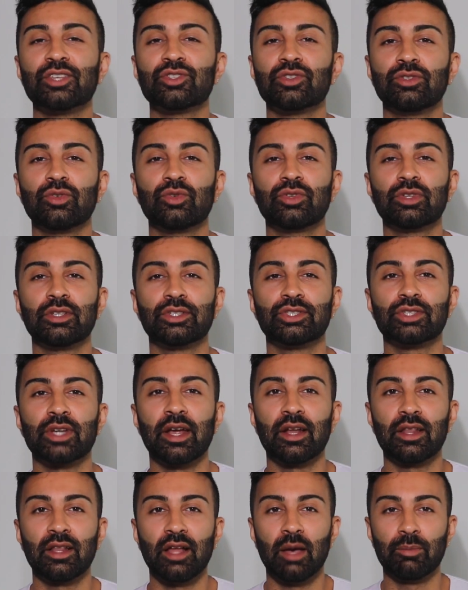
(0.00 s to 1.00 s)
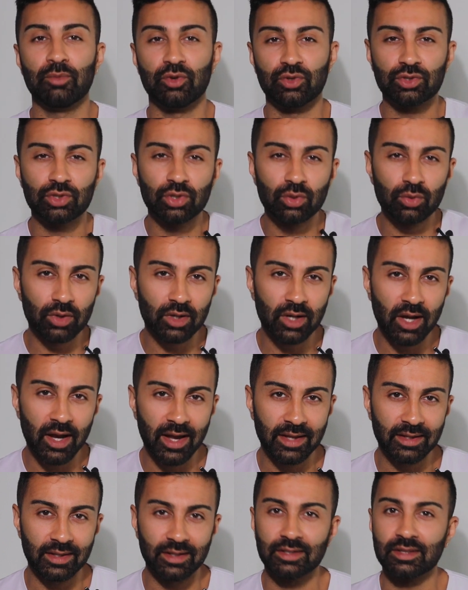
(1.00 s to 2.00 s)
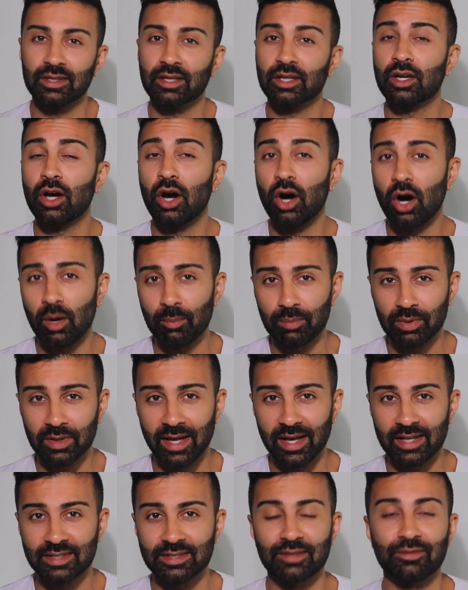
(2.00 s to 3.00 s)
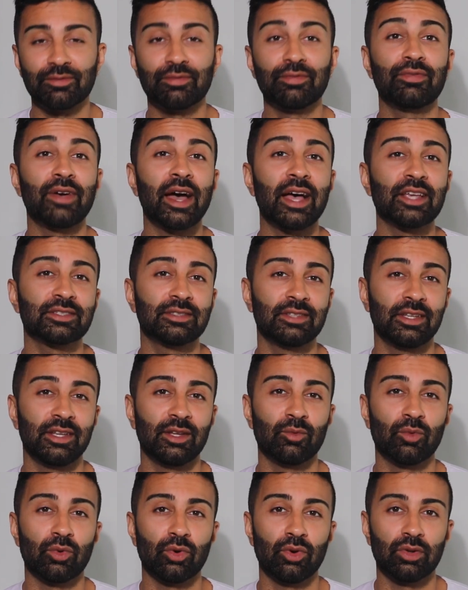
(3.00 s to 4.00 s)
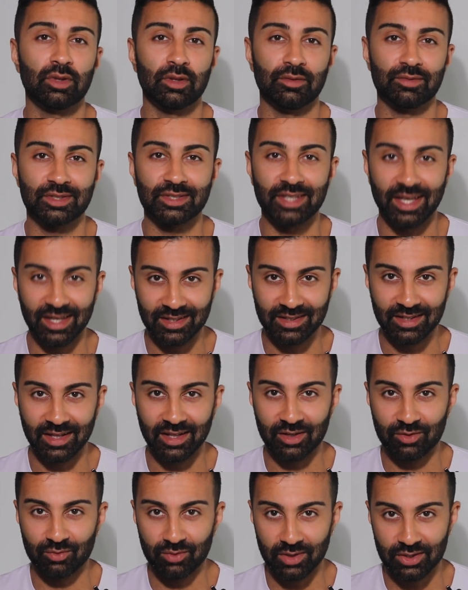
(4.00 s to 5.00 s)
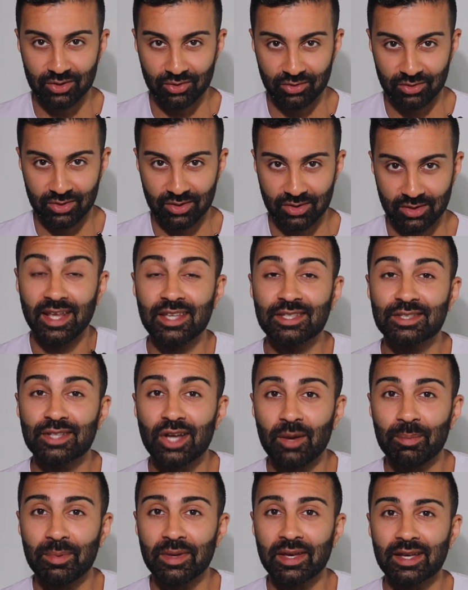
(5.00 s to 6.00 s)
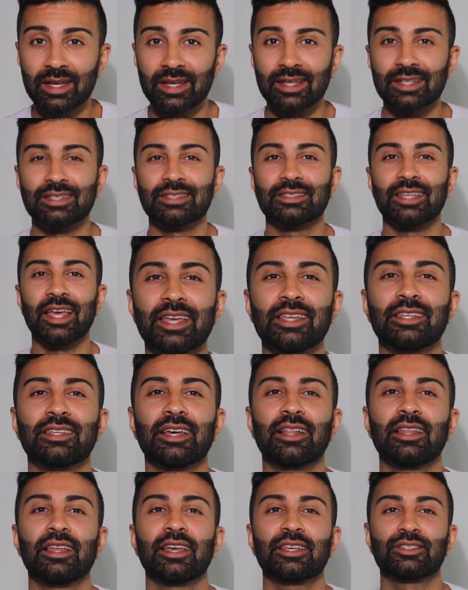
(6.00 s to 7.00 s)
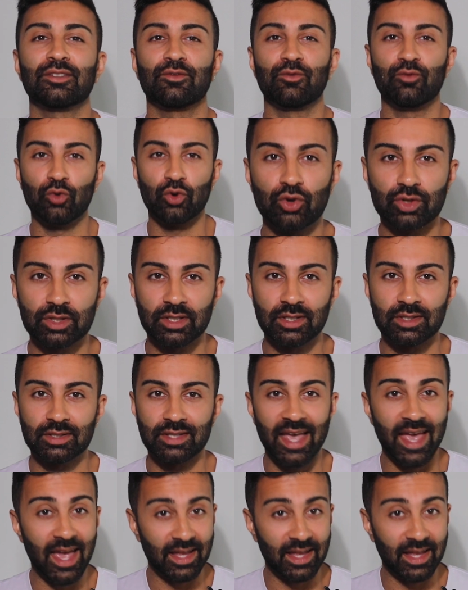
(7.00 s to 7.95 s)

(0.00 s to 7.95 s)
case you're new to the channel, I'm your tour guide into the complex and fascinating world of psychedelic research. Today's topic, psychedelics versus